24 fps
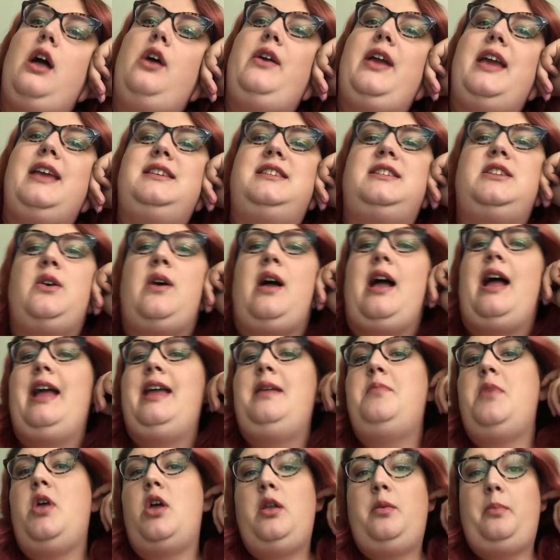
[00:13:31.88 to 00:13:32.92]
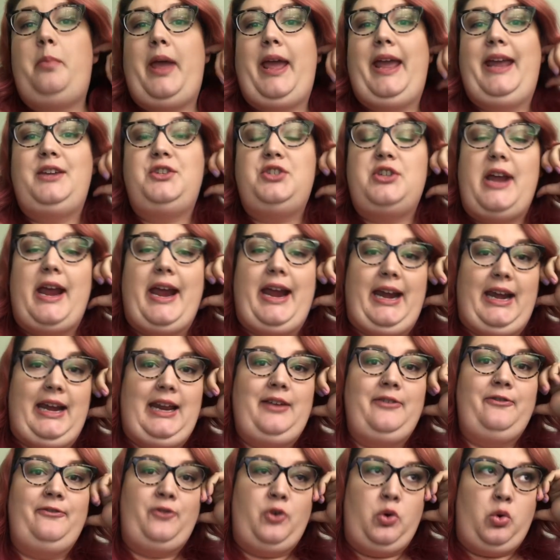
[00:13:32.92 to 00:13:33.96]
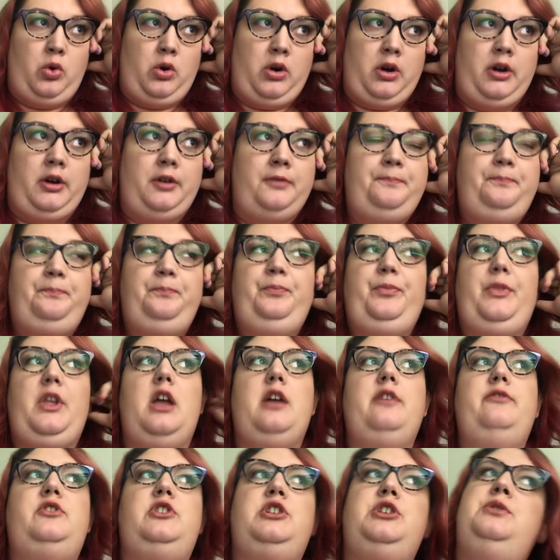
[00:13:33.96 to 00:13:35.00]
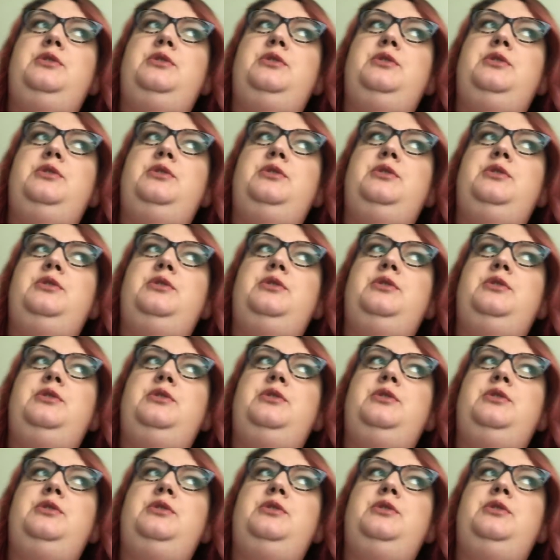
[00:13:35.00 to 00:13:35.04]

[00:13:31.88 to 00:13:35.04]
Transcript: Okay, so I'm on page 84 of